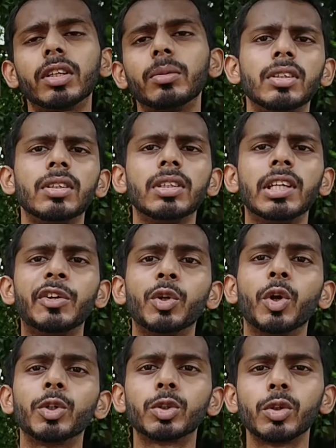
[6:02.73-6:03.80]
term it will
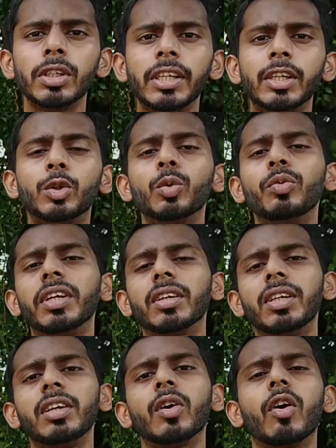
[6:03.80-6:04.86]
also lead to
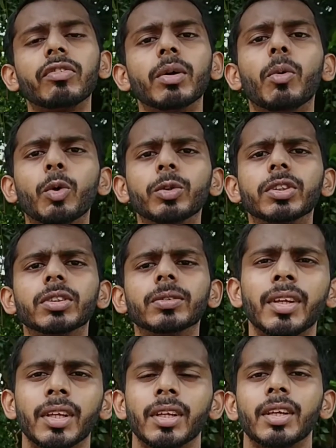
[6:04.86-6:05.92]
weakening of the bones.
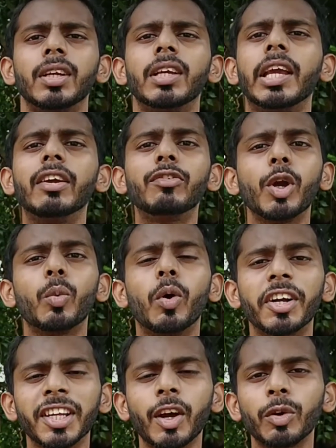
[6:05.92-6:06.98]
If you are
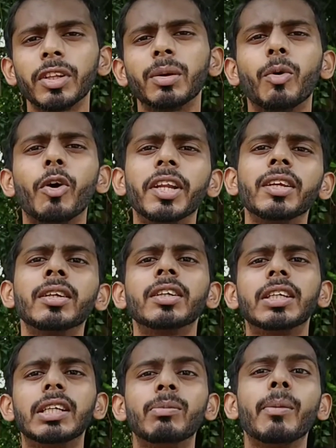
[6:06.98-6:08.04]
working out in the morning,
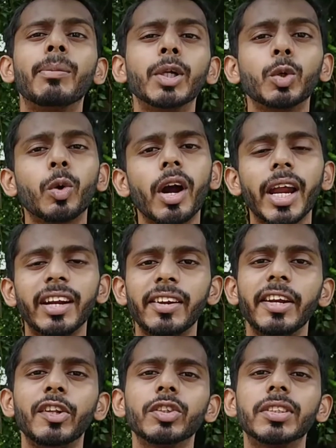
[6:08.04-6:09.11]
remember to
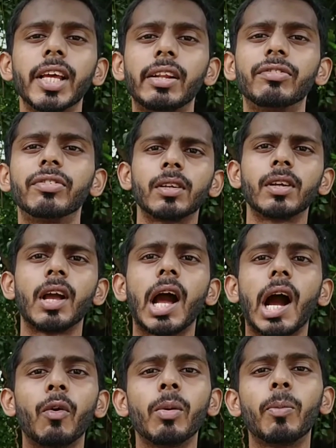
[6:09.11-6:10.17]
hydrate yourself.
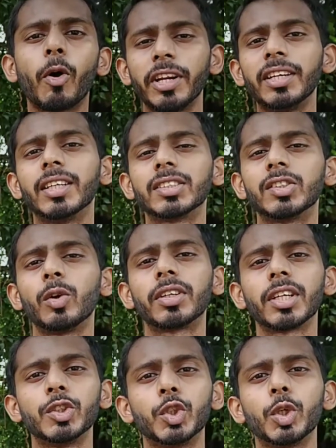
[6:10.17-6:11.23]
Our body does not
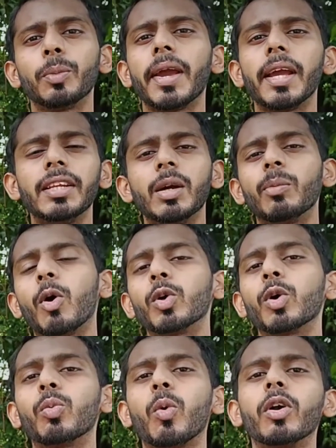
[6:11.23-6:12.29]
consume any amount
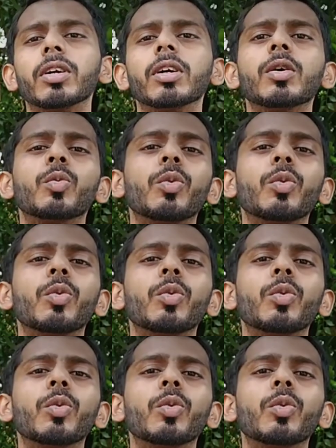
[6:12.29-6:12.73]
of water